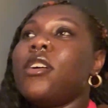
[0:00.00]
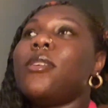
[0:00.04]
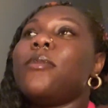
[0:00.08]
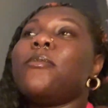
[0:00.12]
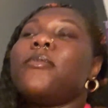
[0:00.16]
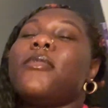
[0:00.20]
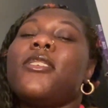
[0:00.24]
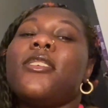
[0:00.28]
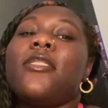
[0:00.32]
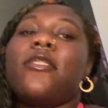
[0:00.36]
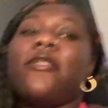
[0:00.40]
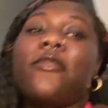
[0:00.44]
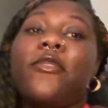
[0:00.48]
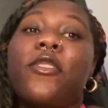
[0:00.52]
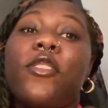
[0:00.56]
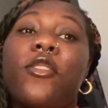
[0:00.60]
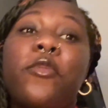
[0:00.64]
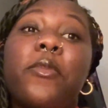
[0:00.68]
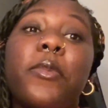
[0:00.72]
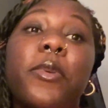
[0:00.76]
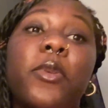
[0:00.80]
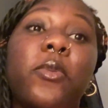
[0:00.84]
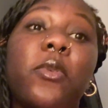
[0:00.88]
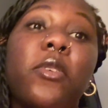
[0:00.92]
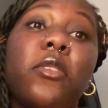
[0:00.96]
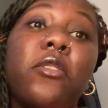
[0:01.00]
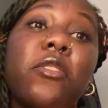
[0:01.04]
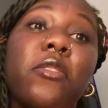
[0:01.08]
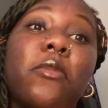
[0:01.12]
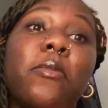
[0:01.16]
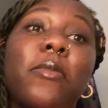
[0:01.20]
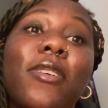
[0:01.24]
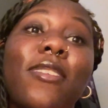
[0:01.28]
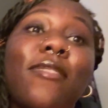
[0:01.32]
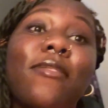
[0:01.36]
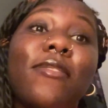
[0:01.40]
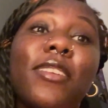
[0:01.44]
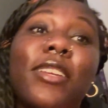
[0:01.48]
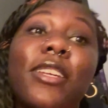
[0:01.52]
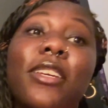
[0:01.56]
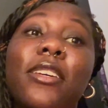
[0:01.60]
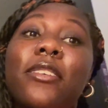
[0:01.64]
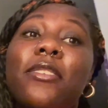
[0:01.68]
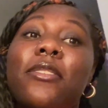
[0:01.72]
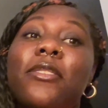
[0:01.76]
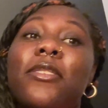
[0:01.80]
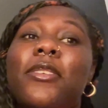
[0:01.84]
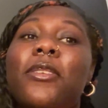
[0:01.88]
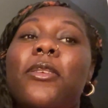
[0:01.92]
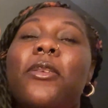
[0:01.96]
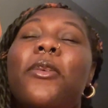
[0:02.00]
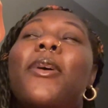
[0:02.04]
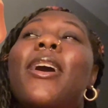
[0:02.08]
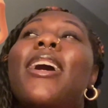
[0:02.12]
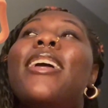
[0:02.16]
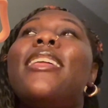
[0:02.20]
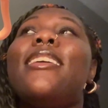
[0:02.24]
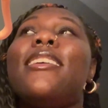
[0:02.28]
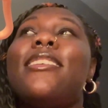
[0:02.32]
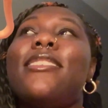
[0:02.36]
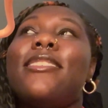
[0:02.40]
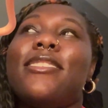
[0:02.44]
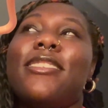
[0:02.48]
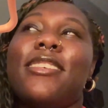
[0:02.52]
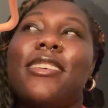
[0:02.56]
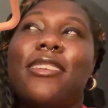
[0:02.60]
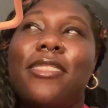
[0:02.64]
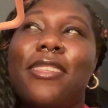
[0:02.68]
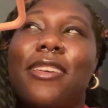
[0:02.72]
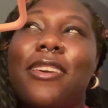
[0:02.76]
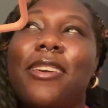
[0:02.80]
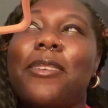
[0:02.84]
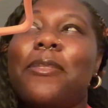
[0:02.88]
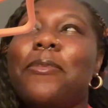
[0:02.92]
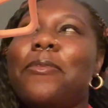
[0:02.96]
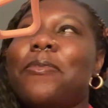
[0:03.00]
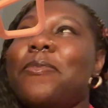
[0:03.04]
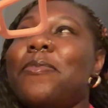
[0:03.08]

Um, to the freshmen watching my video, you know, I didn't say that.